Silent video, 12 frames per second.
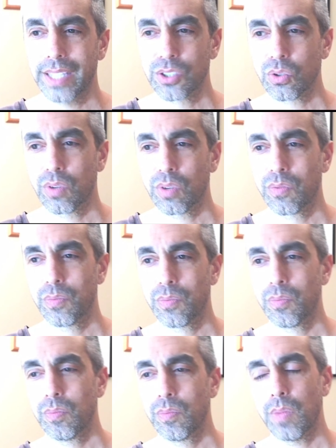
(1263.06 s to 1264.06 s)
sort of,
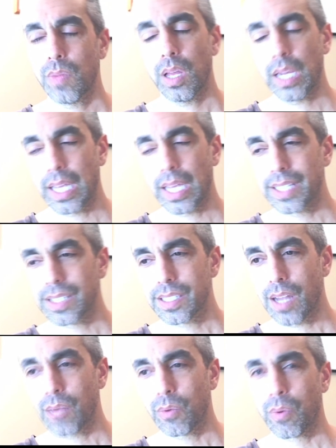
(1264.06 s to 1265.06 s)
and again, it's
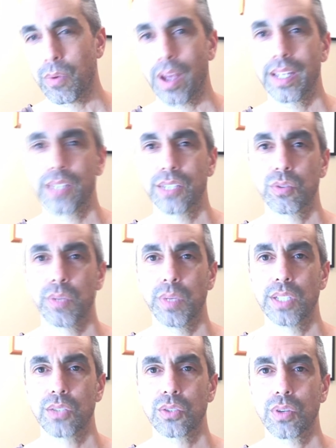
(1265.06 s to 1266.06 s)
not rewriting history,
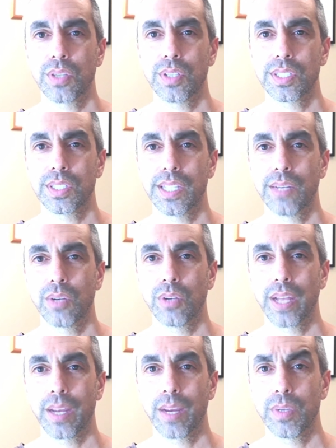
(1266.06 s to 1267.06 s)
but it's sort of this thing where
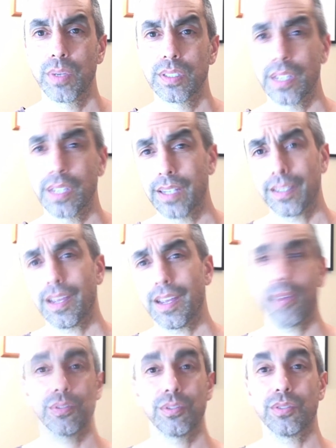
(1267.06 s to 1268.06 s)
everybody's like,
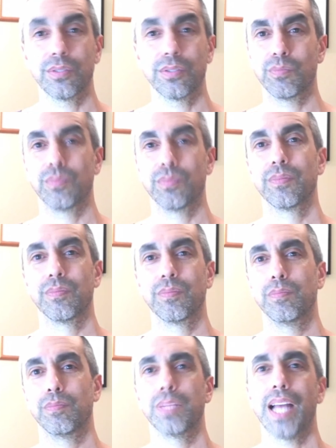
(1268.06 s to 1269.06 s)
yeah, it was this
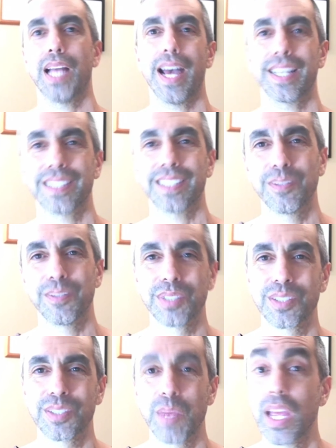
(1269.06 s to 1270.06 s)
blast, and it was
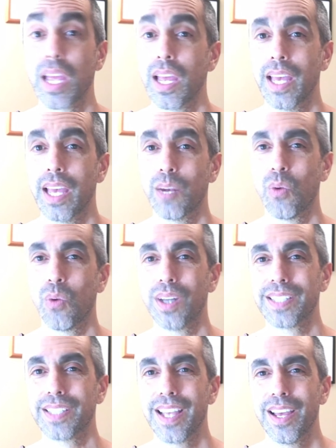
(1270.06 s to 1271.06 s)
this amazing, and it
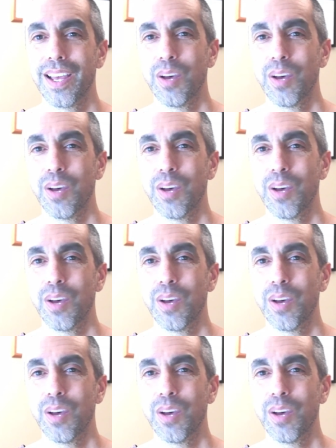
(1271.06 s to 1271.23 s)
was,